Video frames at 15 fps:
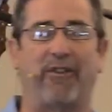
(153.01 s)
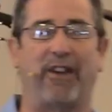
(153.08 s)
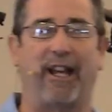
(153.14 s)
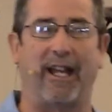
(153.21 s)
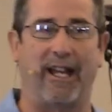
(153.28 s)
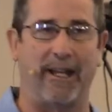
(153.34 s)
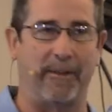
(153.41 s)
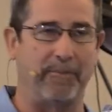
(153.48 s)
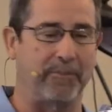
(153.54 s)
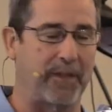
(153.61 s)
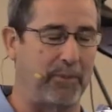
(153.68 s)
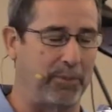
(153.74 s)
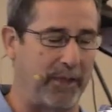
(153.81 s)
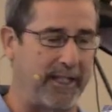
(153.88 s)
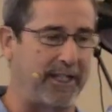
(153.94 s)
um,
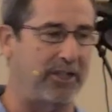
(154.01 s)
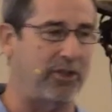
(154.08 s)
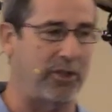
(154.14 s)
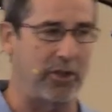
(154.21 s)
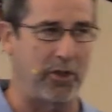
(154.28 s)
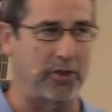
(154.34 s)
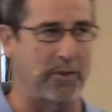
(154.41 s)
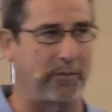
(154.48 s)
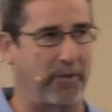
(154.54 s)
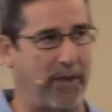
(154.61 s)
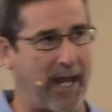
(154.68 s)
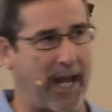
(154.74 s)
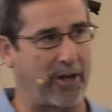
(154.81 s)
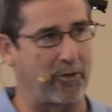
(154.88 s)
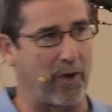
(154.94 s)
please use them for that.